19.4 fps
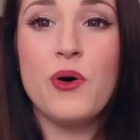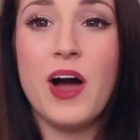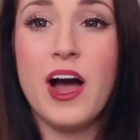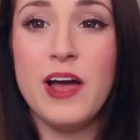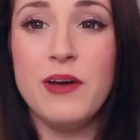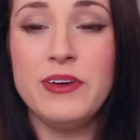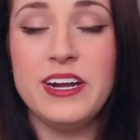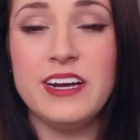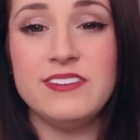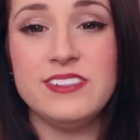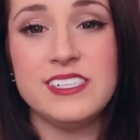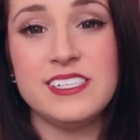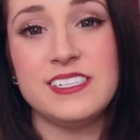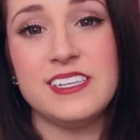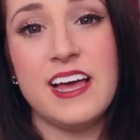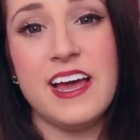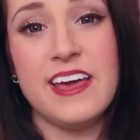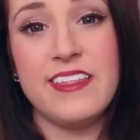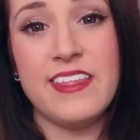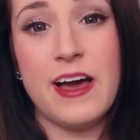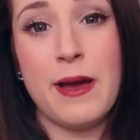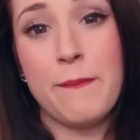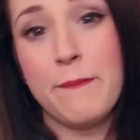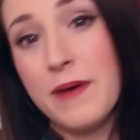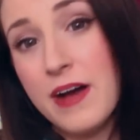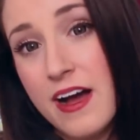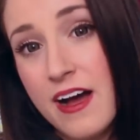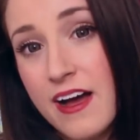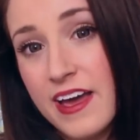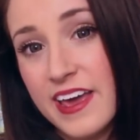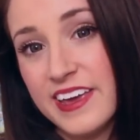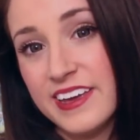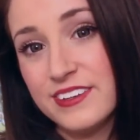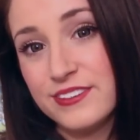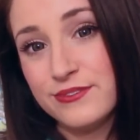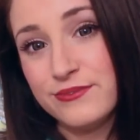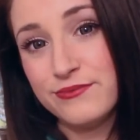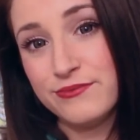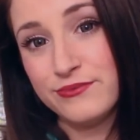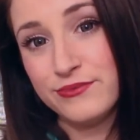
Oh, I would have to say that my